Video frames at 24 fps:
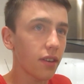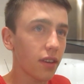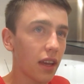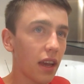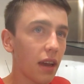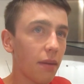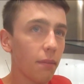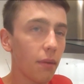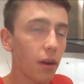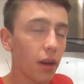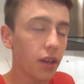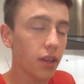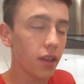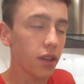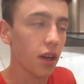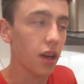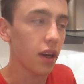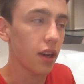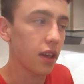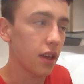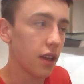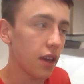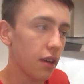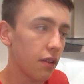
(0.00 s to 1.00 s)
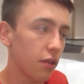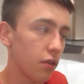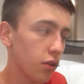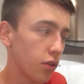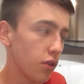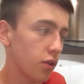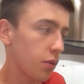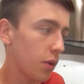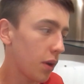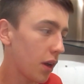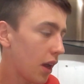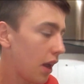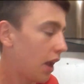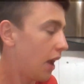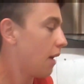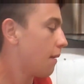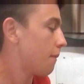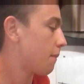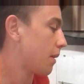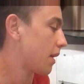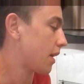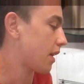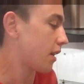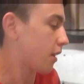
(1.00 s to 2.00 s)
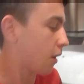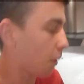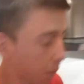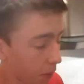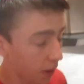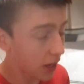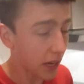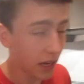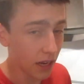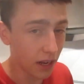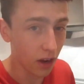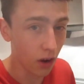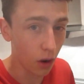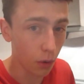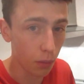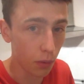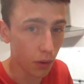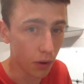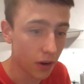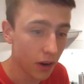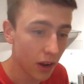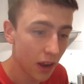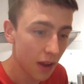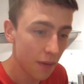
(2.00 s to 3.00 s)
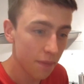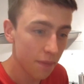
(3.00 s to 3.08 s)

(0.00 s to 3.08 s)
to get my entire year onto it, make it completely open.